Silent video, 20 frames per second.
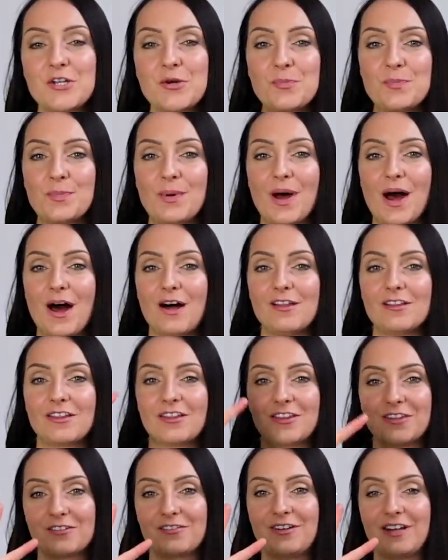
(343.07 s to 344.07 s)
number
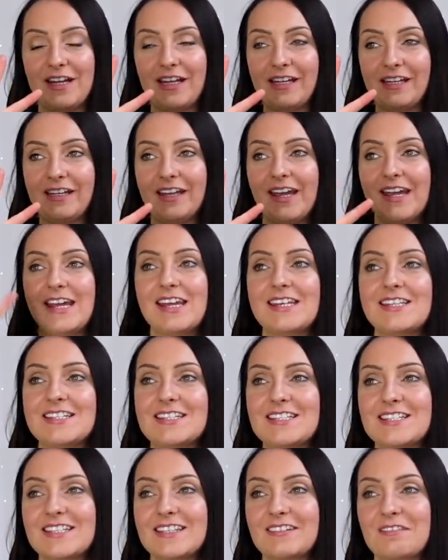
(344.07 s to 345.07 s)
three
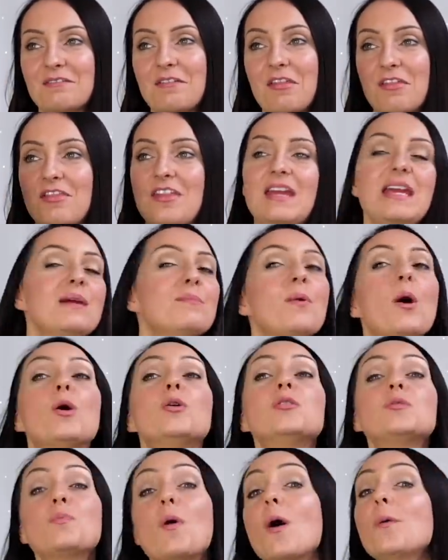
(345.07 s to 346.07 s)
is the
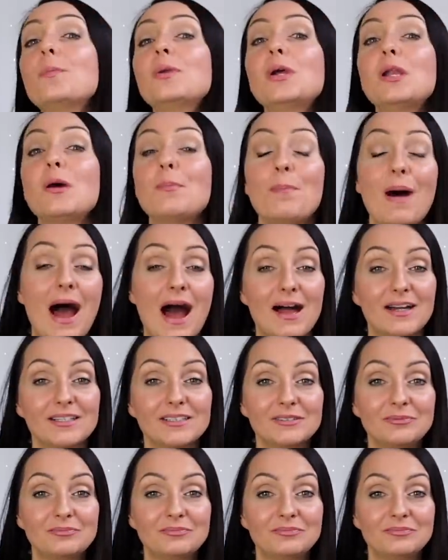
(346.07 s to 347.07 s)
most popular
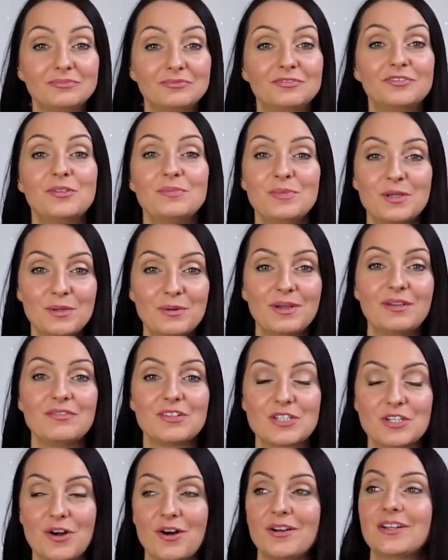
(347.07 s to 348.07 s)
bag from Louis
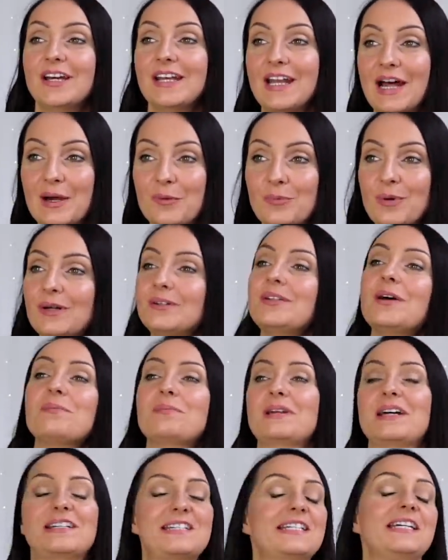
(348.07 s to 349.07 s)
Vuitton and I will not
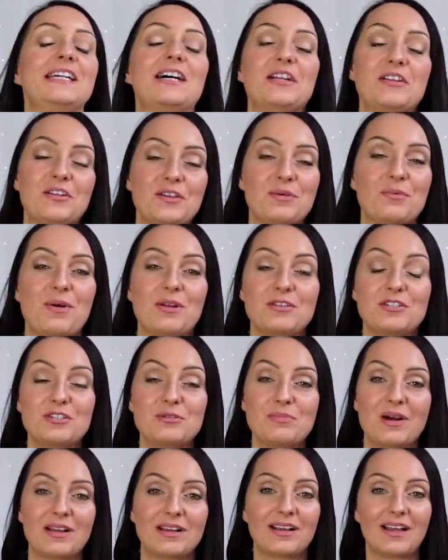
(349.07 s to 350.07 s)
be adding another one
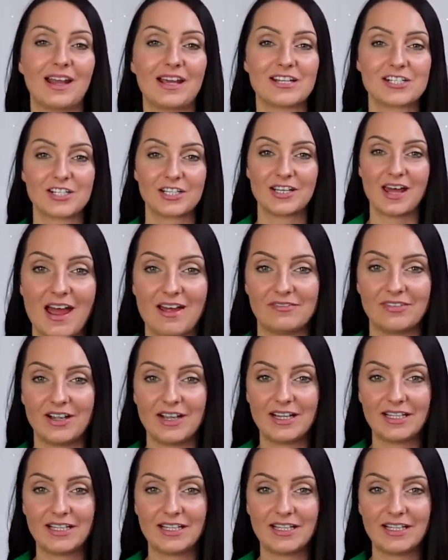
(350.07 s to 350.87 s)
to my collection ever